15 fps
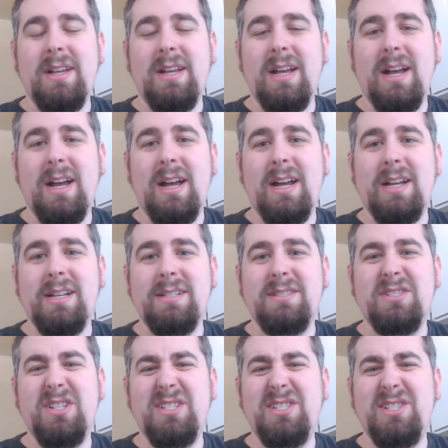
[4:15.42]
Uh,
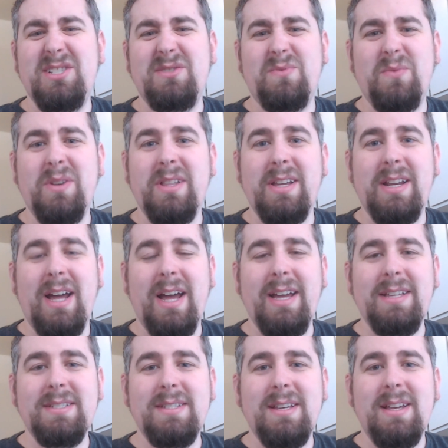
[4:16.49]
it's just, just really
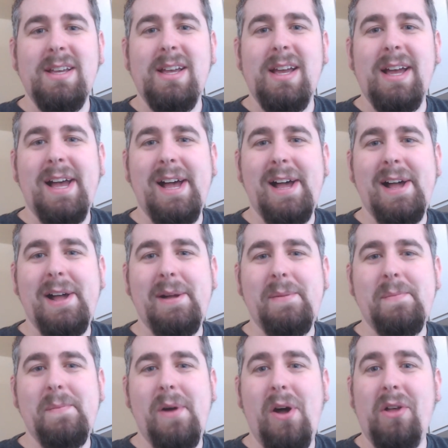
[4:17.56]
nice.
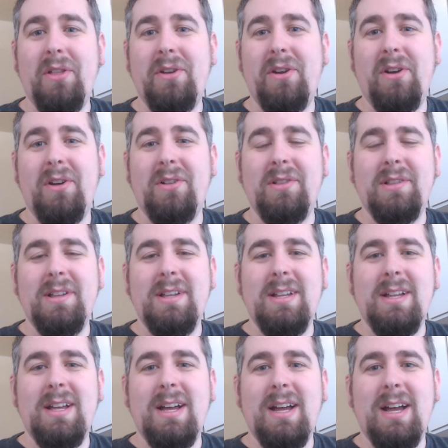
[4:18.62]
Um, all in all,
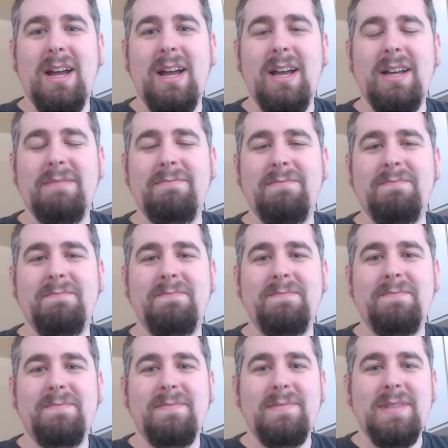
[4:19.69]
uh,
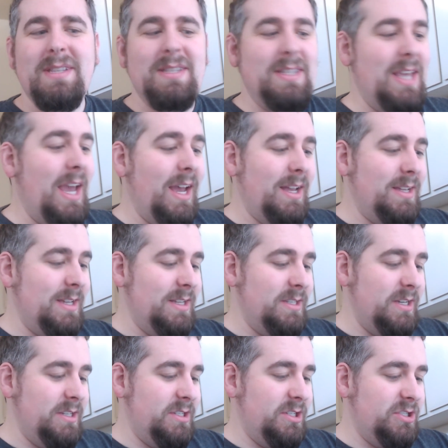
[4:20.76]
yeah, it's
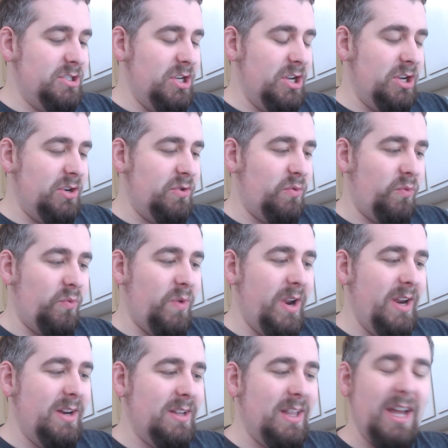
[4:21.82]
it's just a
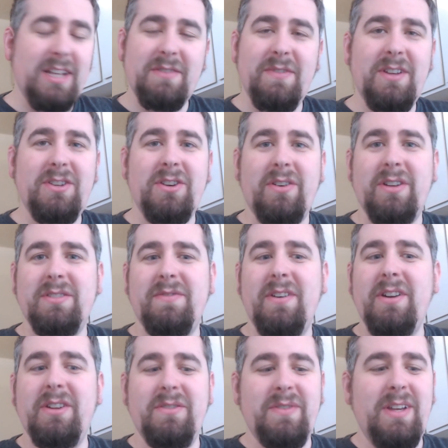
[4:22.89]
great class feature. It's
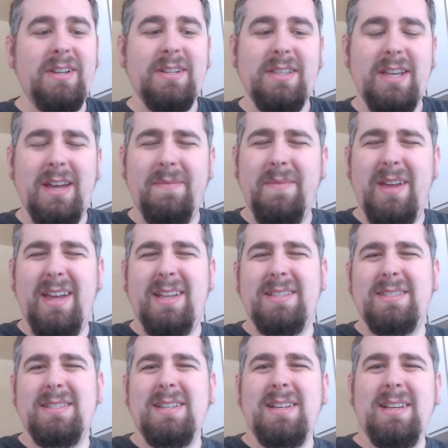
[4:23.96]
very unique to them.
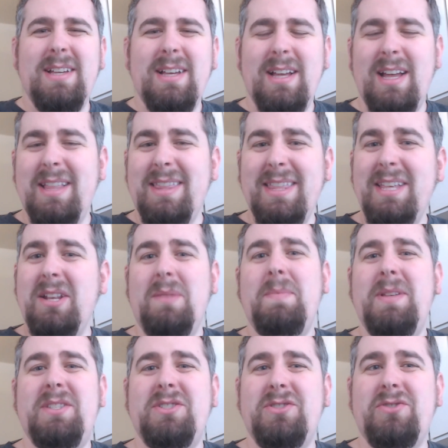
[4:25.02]
It's a little
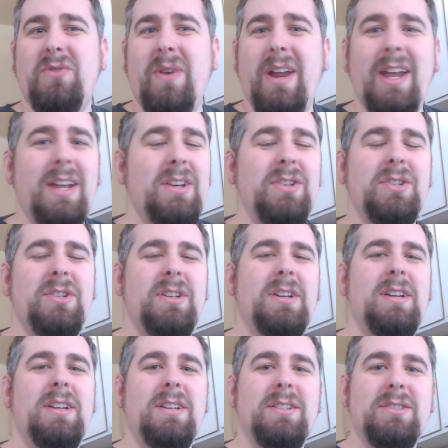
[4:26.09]
bit strange.
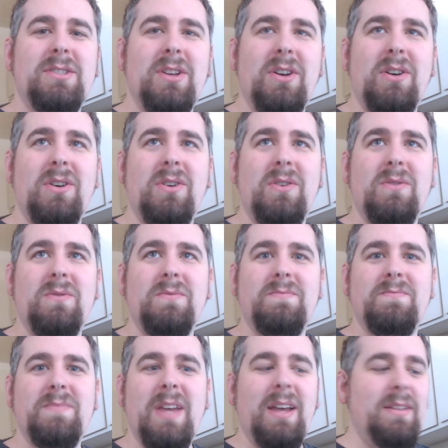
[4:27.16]
So
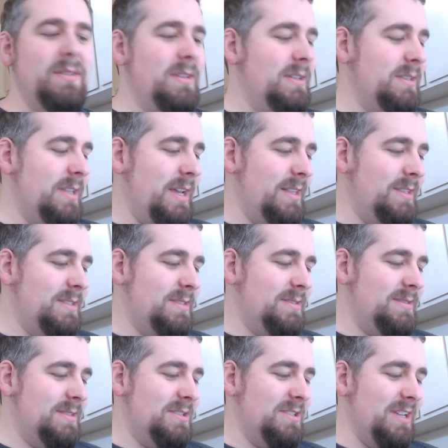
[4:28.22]
yeah, that's
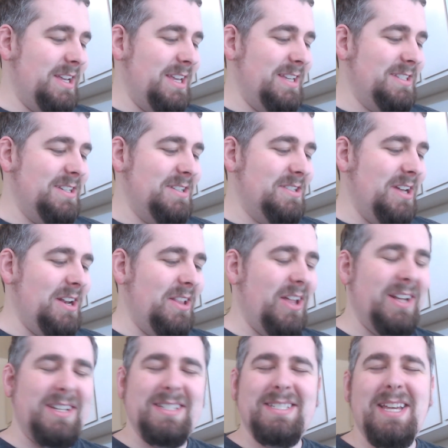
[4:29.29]
there's there's not a
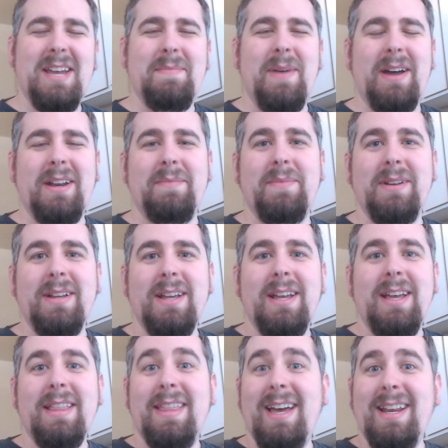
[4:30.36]
lot to say about it, but
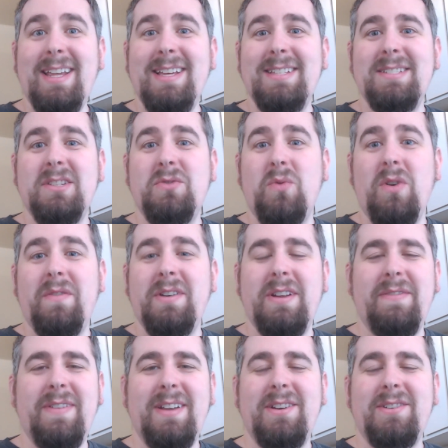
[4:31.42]
that is the Dwarven
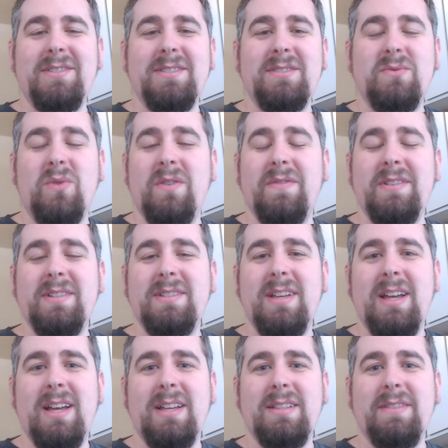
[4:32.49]
Defenders Dwarven
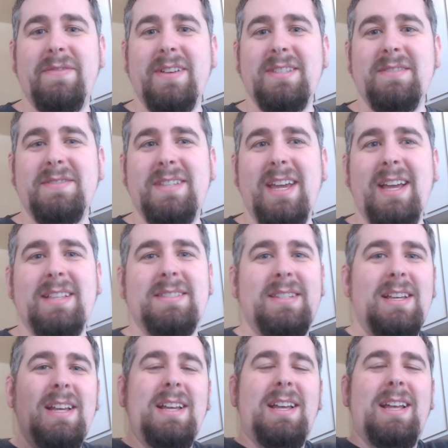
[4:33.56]
uh, defensive stance.
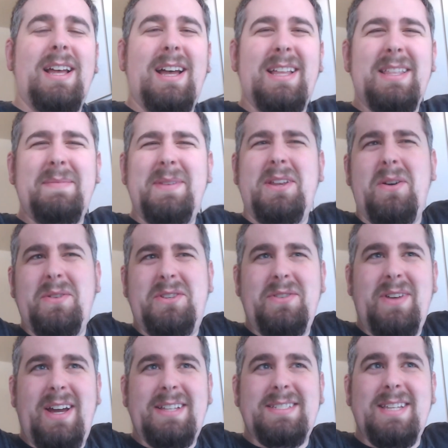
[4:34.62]
Uh, let me know what
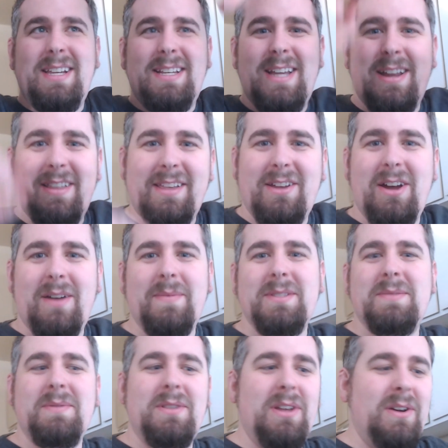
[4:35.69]
you guys think down in the
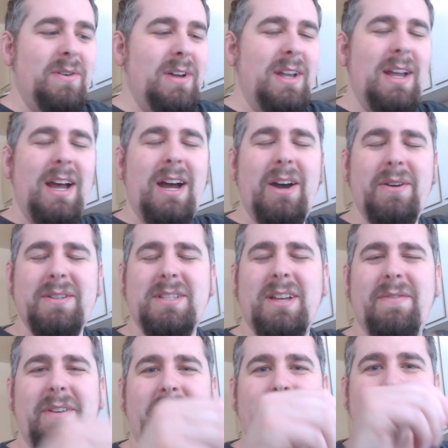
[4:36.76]
comments below. I always
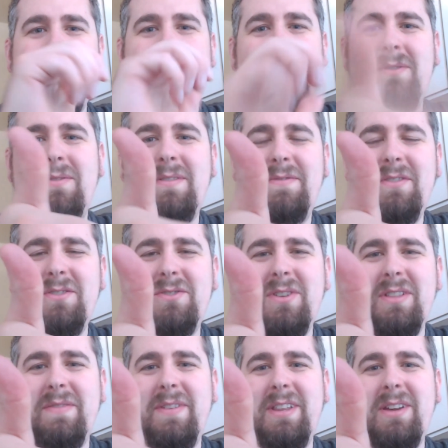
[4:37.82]
love hearing from you. If you
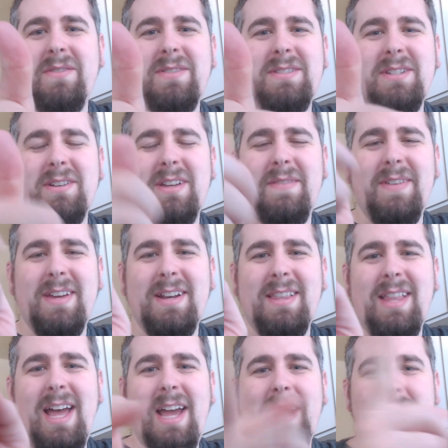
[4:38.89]
enjoyed the video, consider giving it a
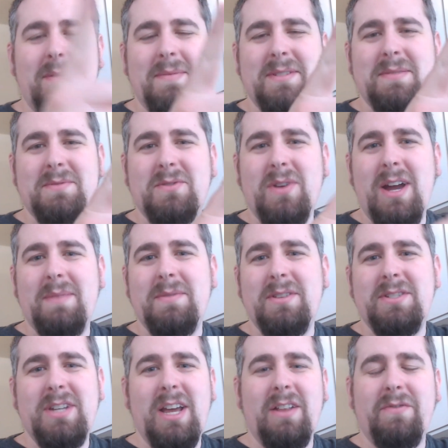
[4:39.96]
like. Maybe subscribe to the
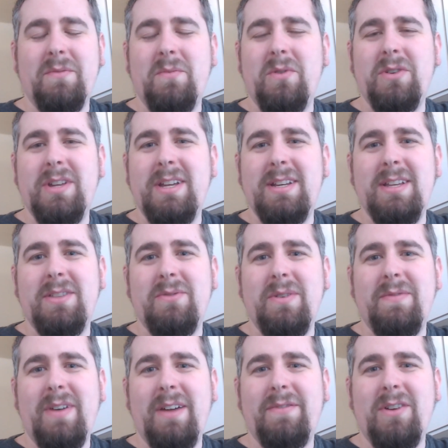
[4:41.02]
channel for more D&D
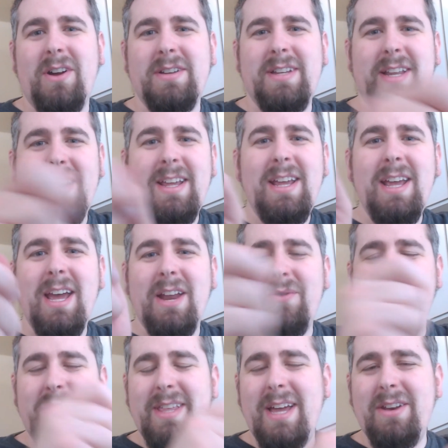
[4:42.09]
3.5 content, and
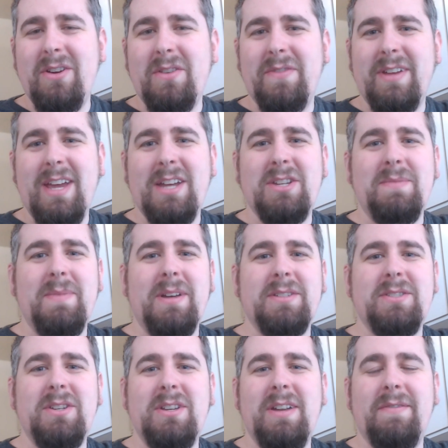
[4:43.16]
ring that notification bell
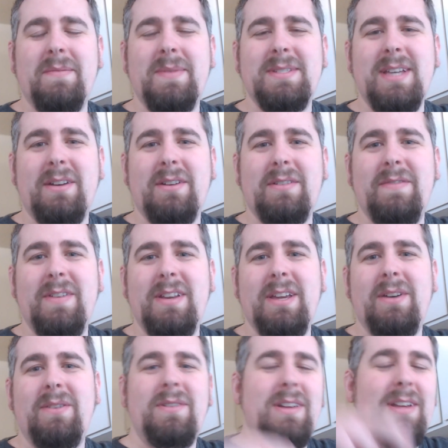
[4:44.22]
so you never miss out on a
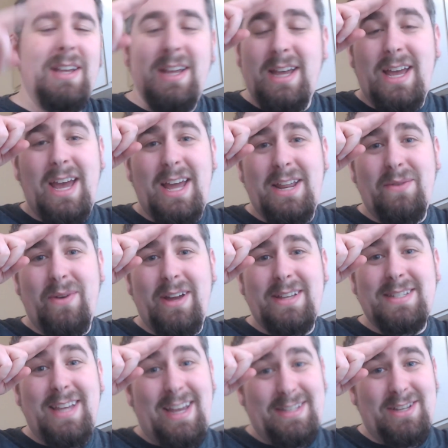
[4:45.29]
video.
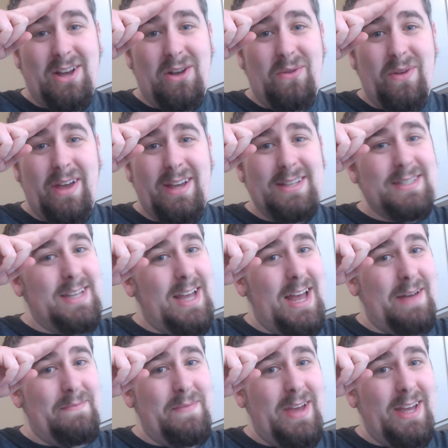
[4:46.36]
Anyways, as always,
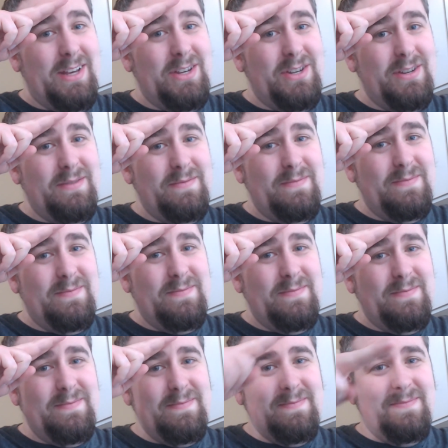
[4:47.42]
I'm Mitch.
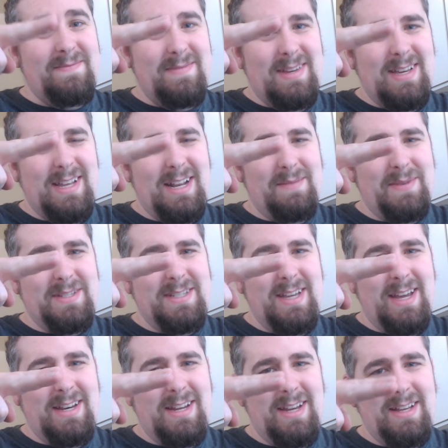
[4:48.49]
I'll be
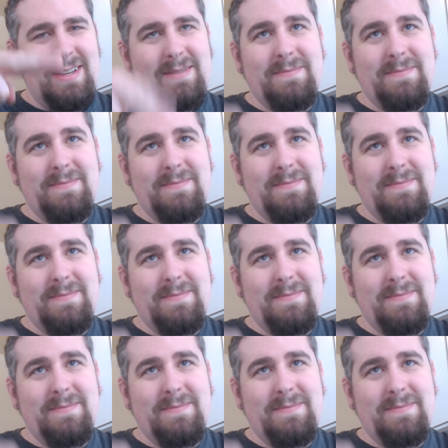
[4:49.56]
seeing you.